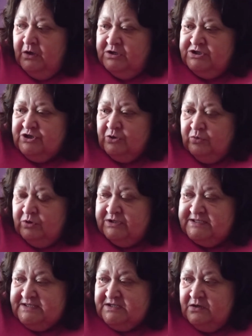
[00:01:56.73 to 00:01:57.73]
So we're going to
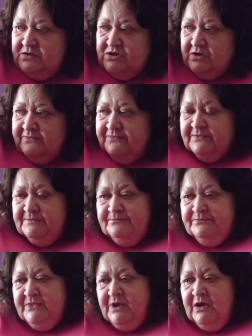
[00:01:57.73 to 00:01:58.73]
start off
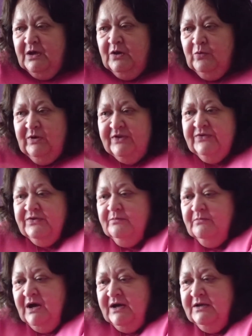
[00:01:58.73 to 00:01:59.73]
with
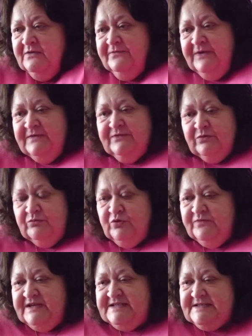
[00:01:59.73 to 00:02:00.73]
my favourite
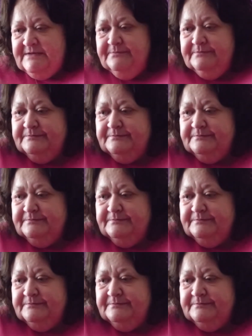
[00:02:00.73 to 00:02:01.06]
movies.